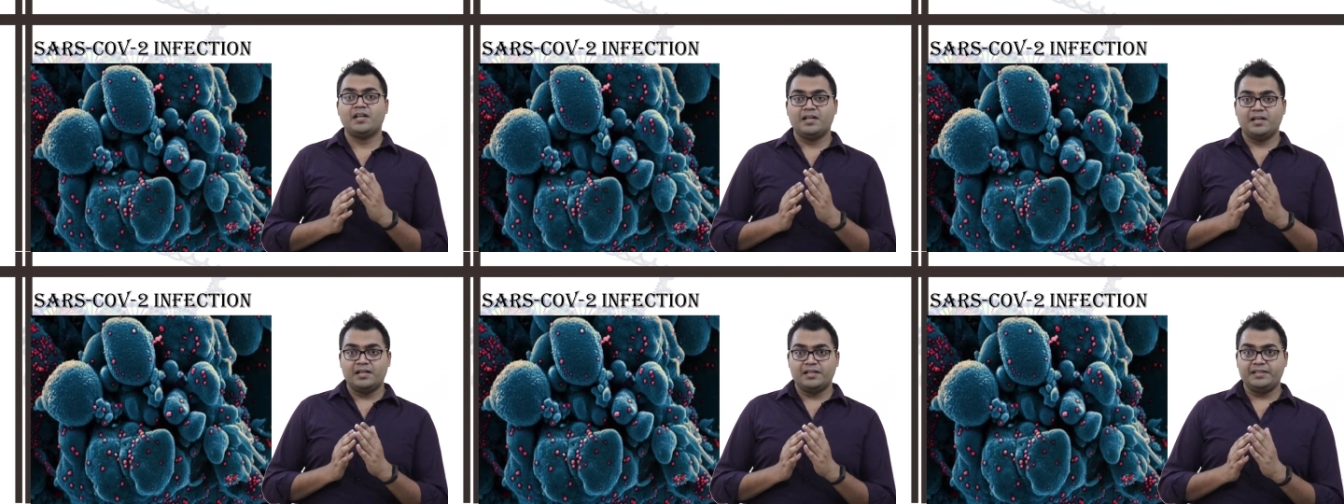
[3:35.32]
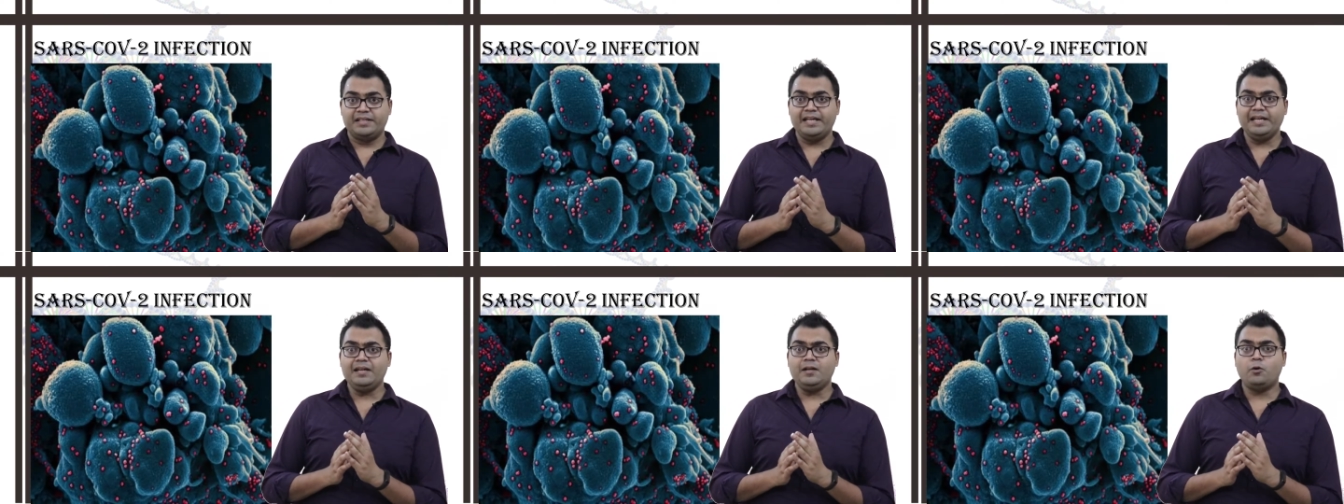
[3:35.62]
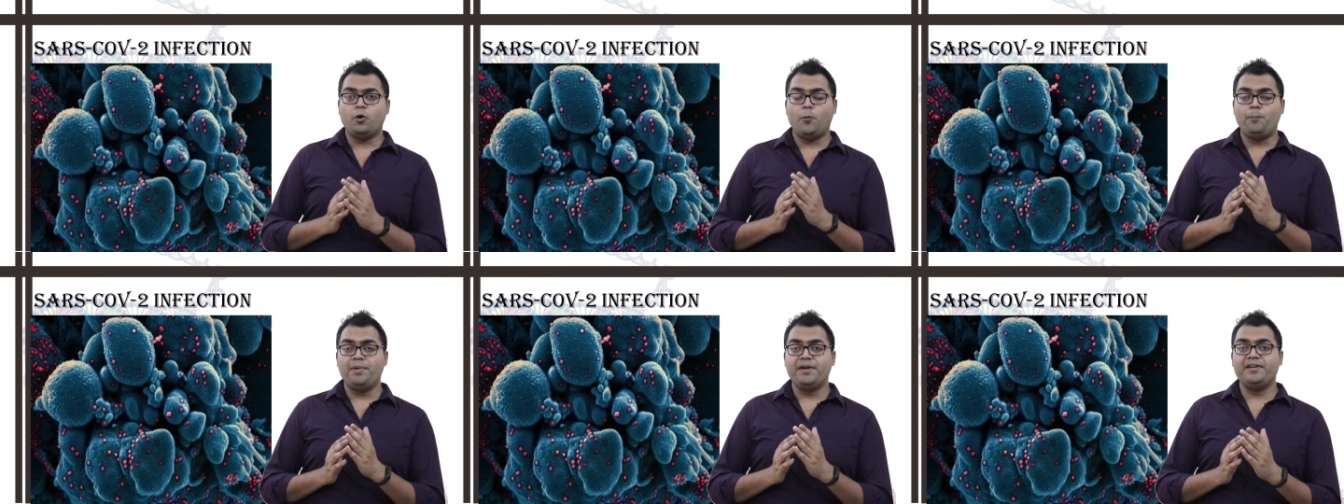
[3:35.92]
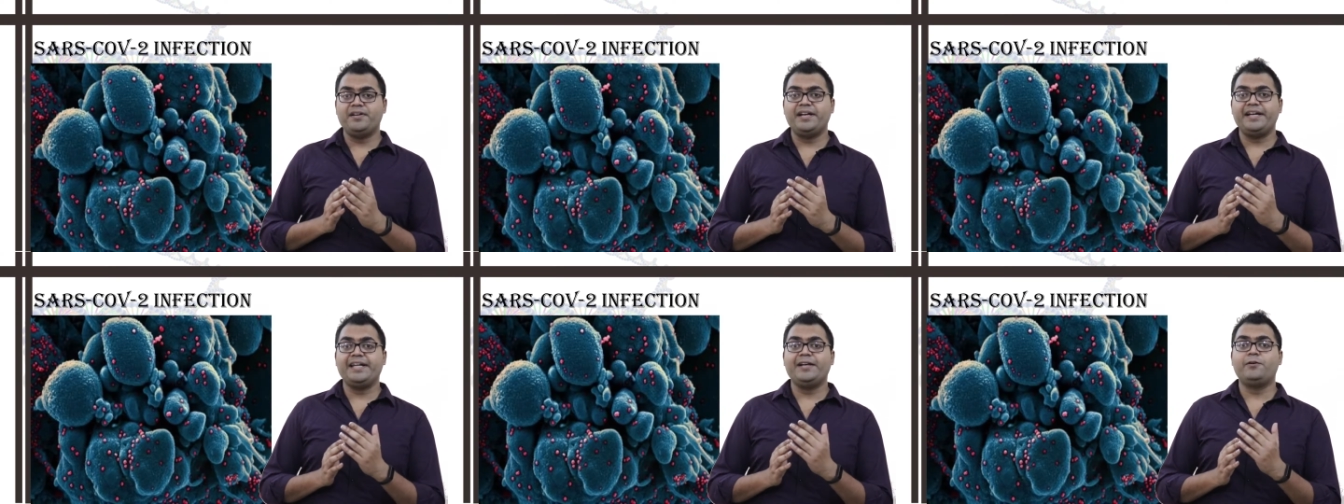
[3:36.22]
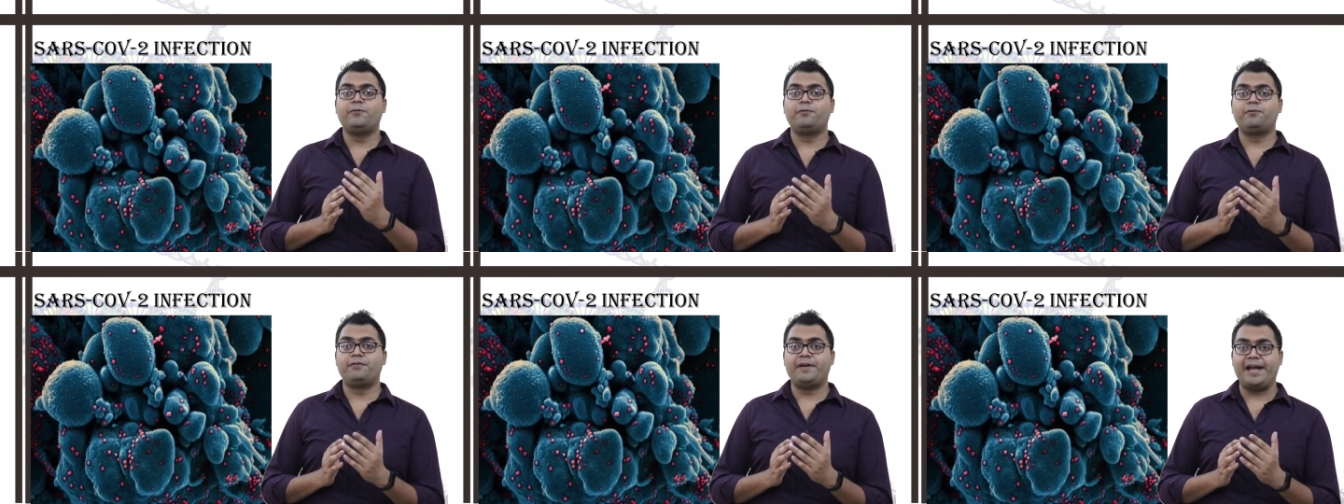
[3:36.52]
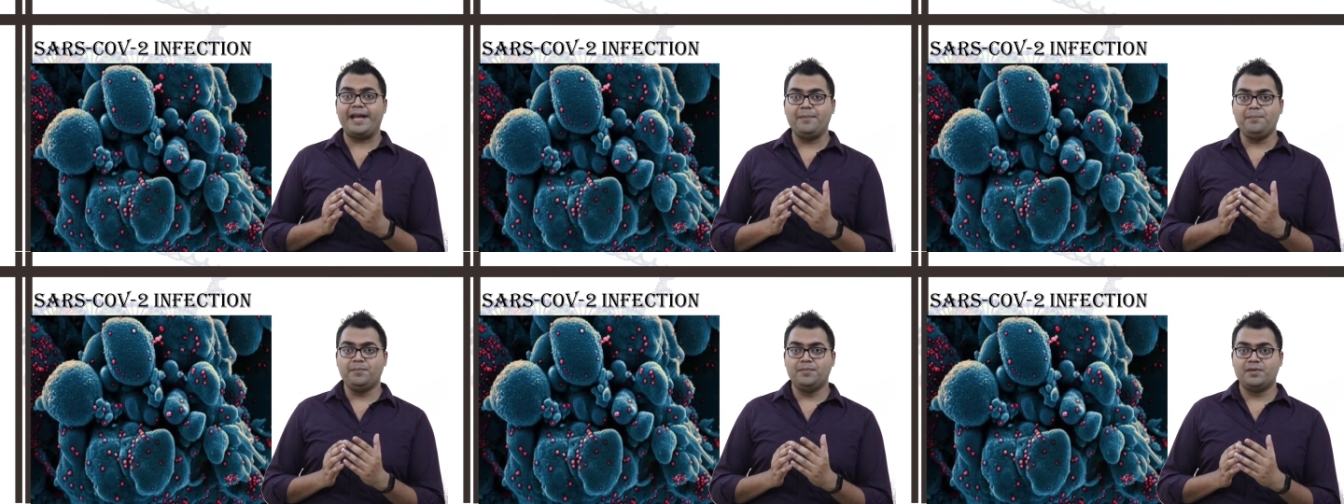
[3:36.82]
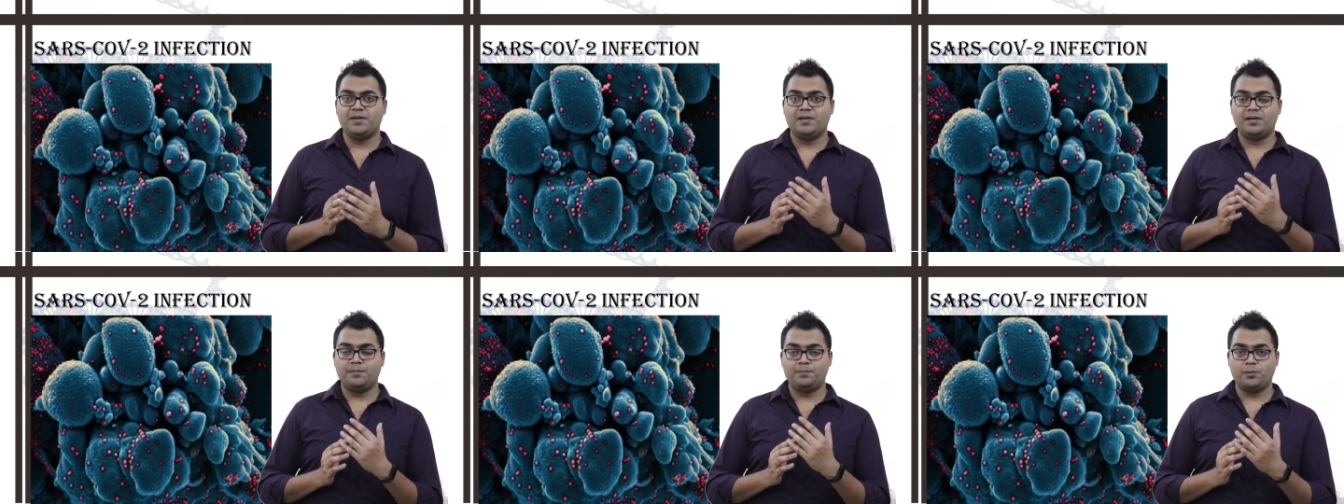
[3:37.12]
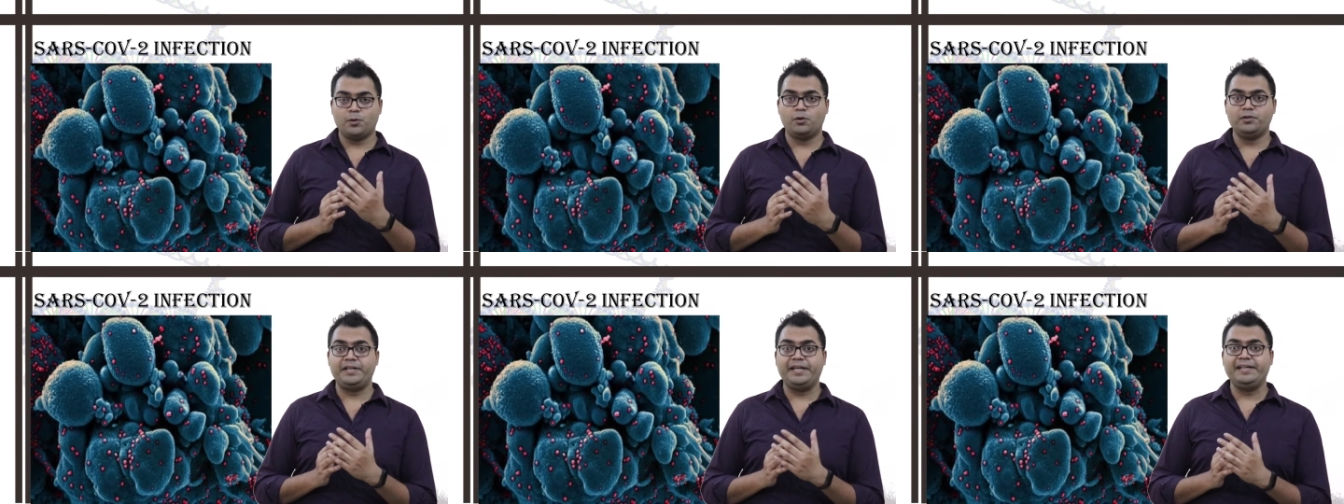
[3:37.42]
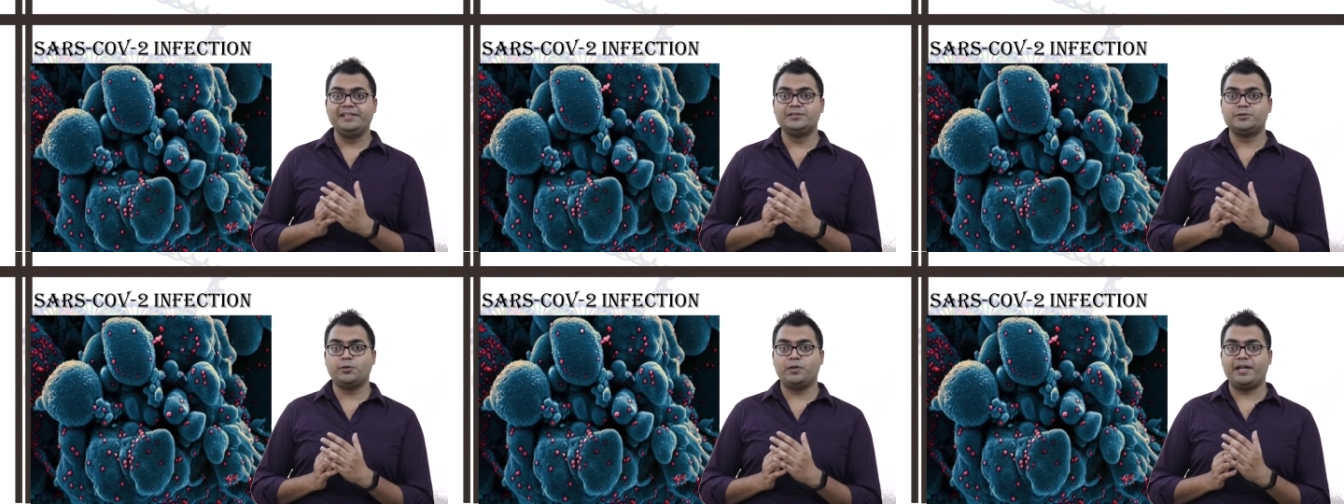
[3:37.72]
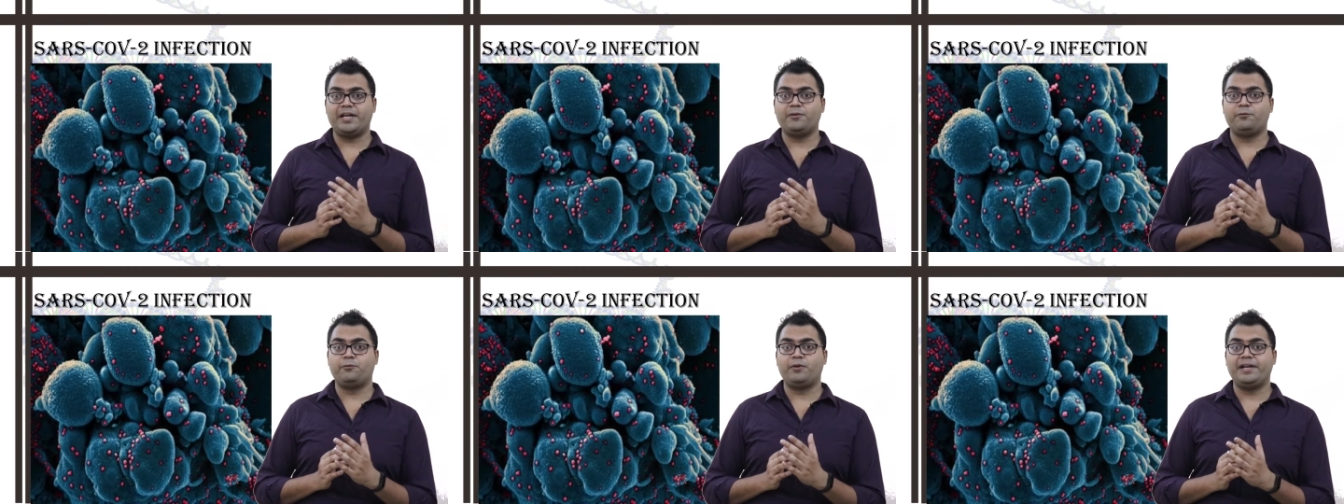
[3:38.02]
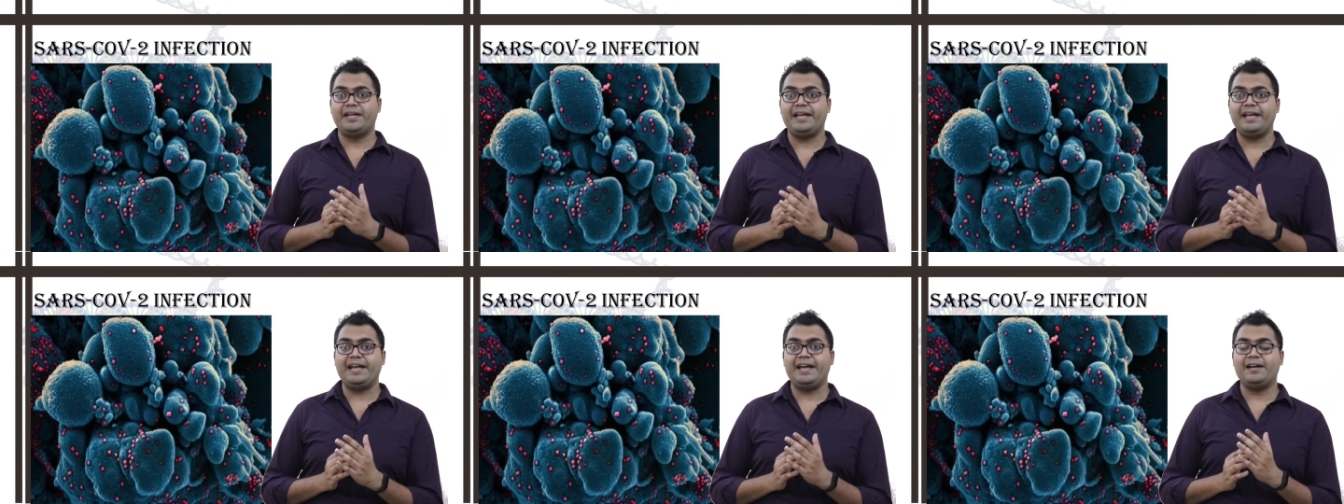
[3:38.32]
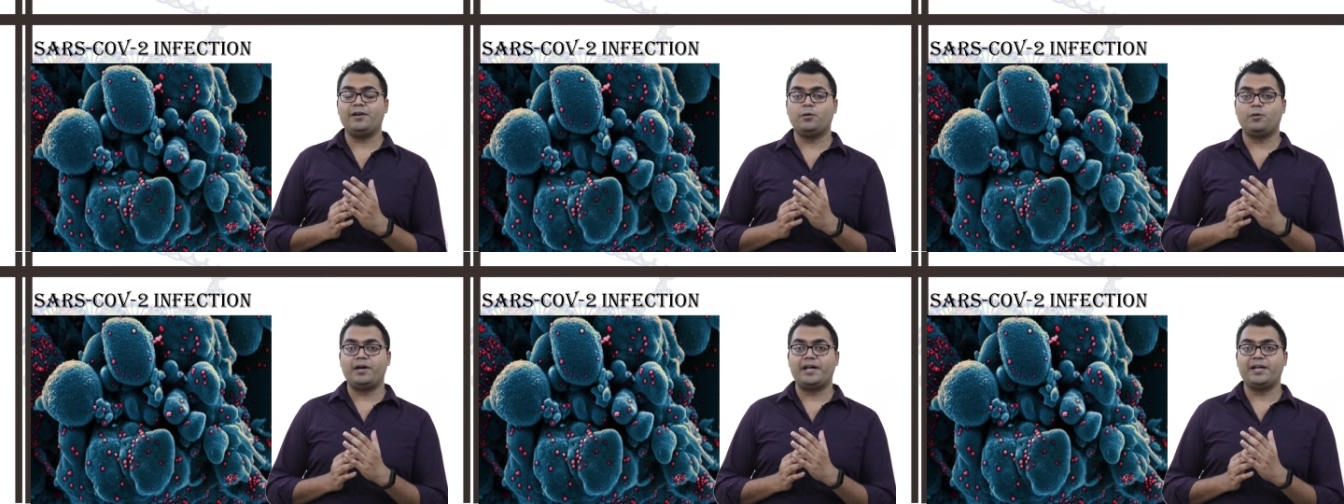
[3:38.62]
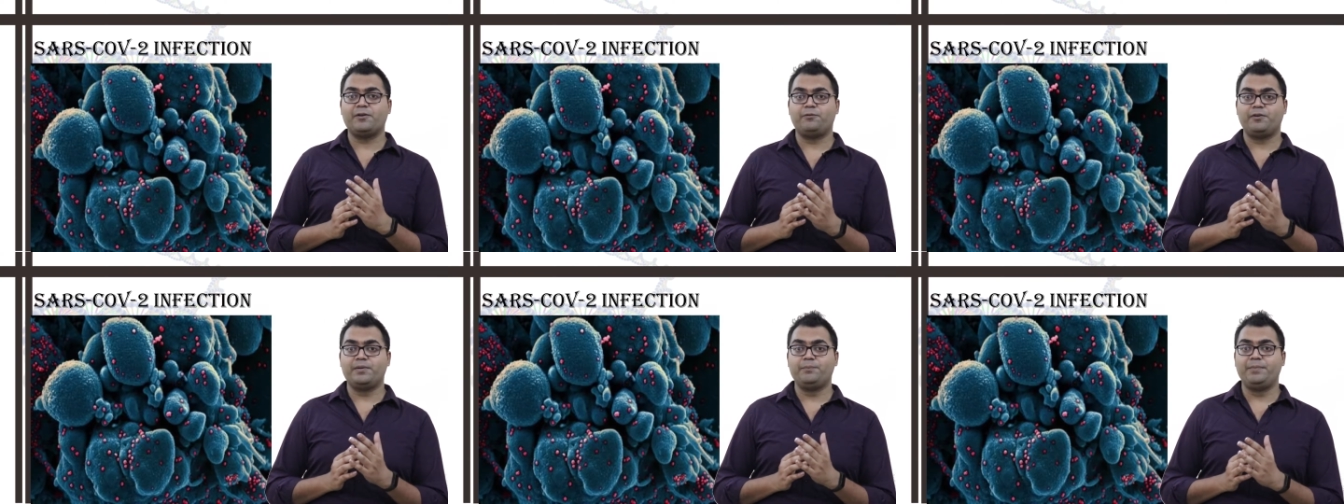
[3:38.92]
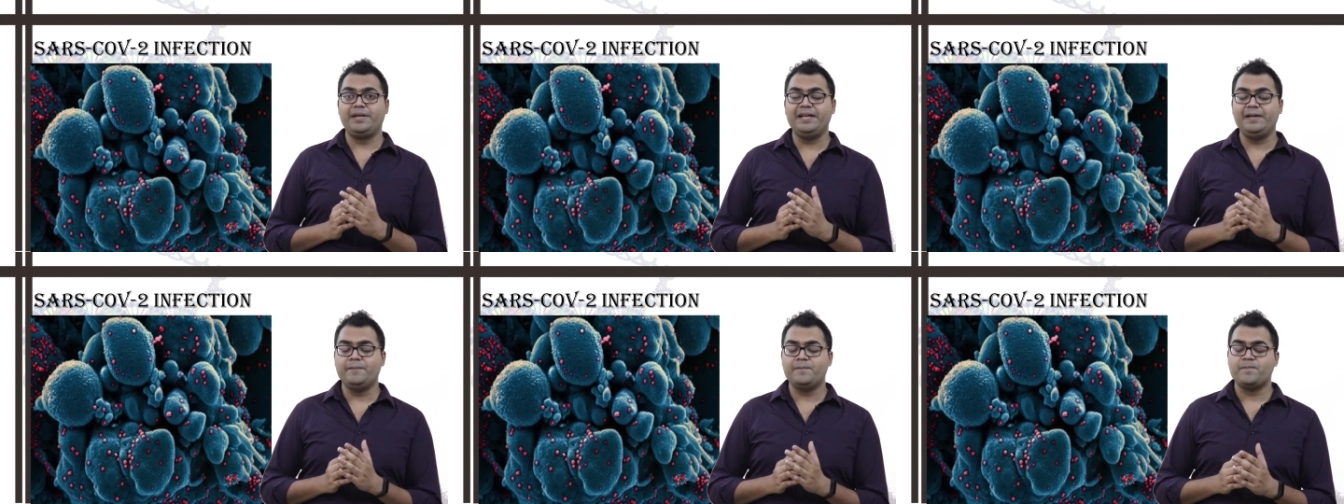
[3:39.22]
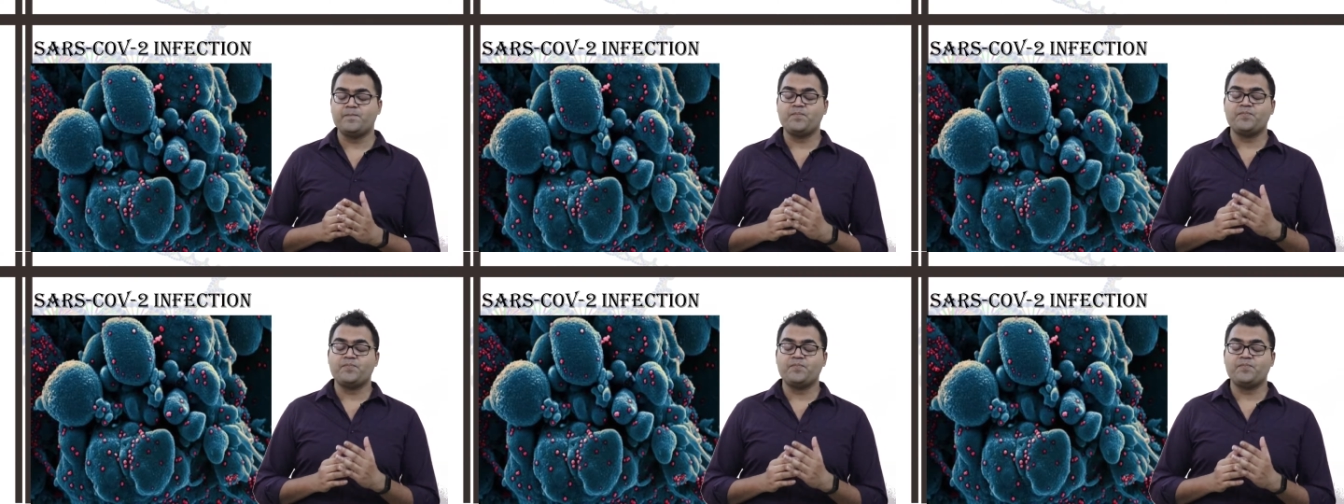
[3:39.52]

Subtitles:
the open reading frame proteins ORF1A and ORF1B